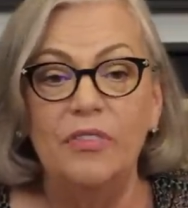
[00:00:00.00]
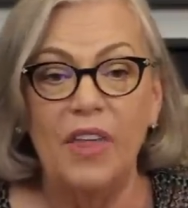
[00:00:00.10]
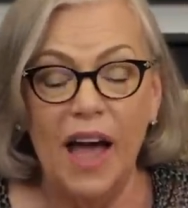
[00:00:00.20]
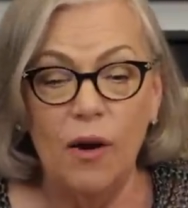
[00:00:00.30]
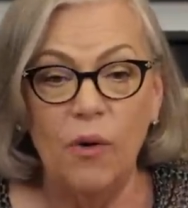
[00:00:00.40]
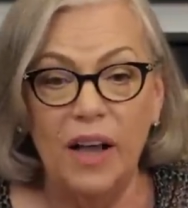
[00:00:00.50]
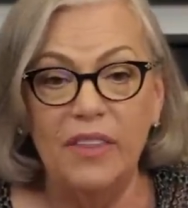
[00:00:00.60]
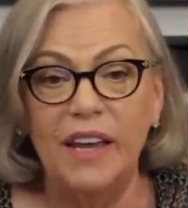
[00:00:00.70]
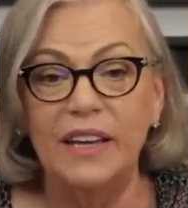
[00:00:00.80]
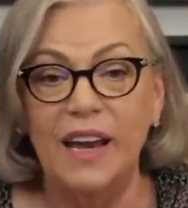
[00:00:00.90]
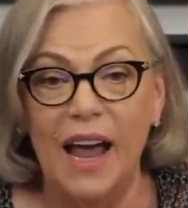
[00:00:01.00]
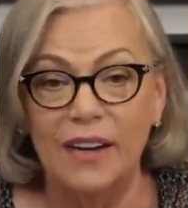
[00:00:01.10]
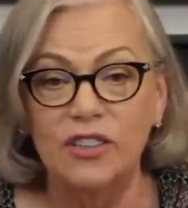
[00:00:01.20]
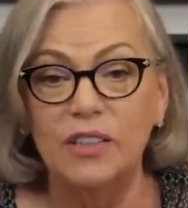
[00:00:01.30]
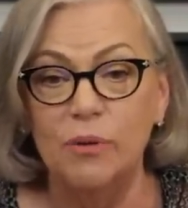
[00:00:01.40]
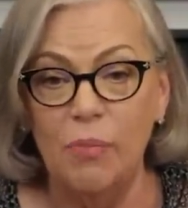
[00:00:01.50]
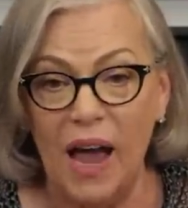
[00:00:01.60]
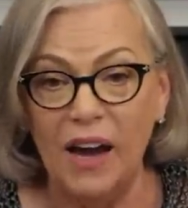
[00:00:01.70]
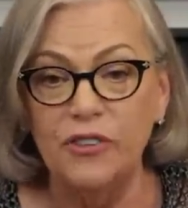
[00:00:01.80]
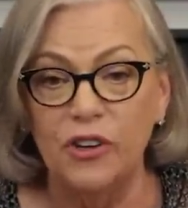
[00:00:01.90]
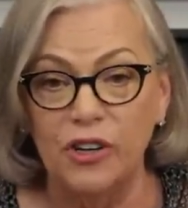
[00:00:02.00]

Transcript: That way they can actually back their